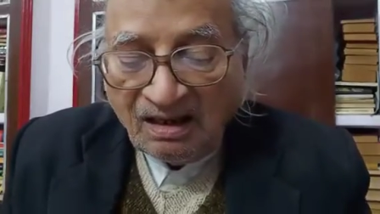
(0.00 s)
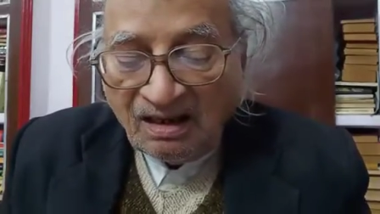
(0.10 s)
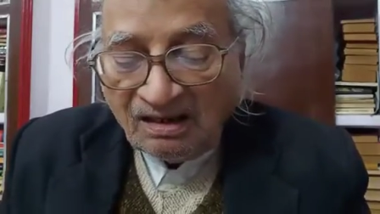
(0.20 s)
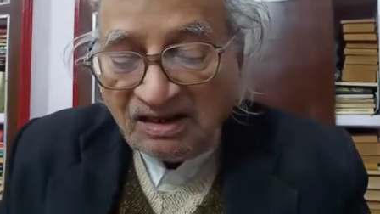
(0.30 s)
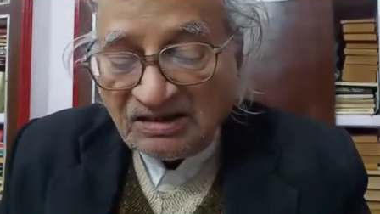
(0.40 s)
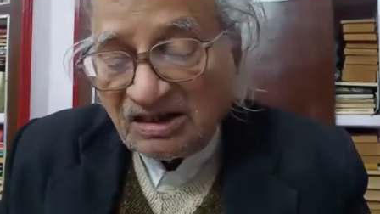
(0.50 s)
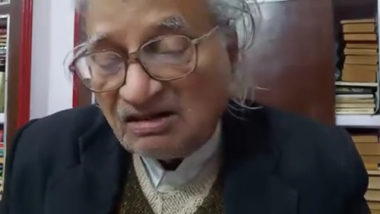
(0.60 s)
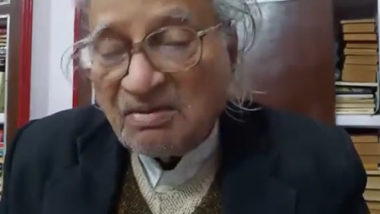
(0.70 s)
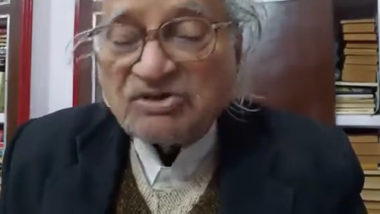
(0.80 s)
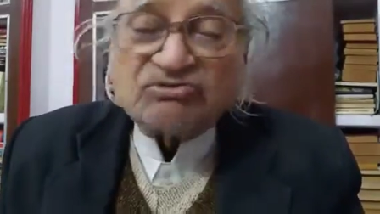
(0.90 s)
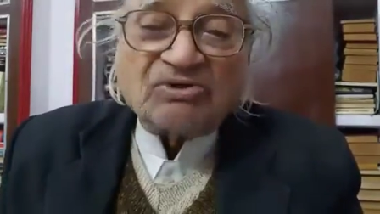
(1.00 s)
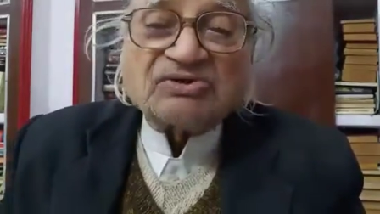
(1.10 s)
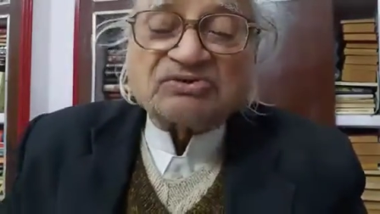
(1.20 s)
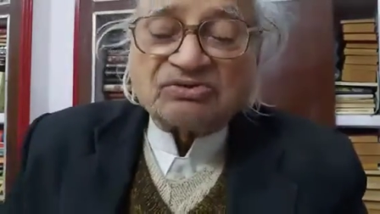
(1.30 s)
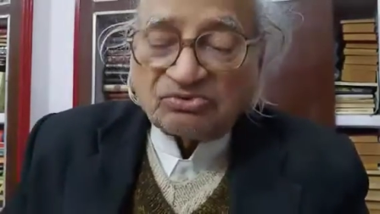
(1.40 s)
He has an
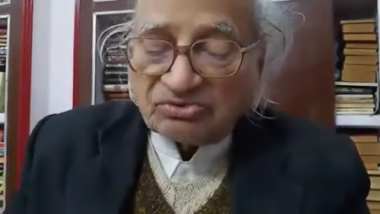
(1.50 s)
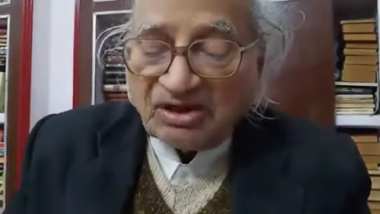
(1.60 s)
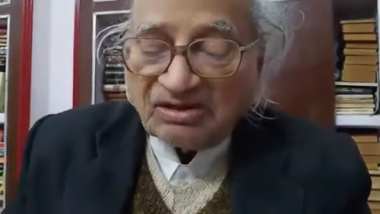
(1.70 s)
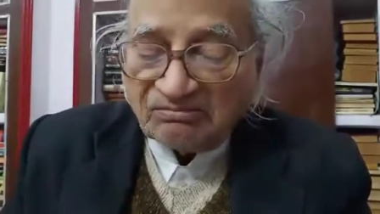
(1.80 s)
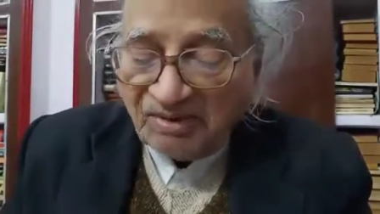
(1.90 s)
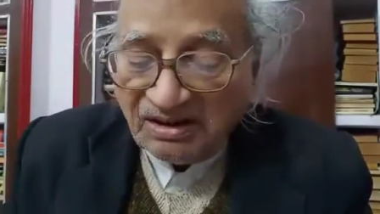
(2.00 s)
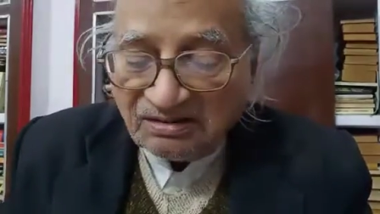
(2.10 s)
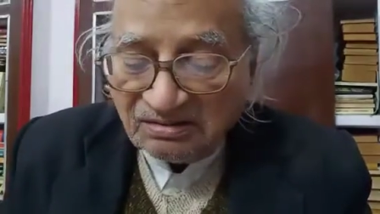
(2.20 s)
imagination to think big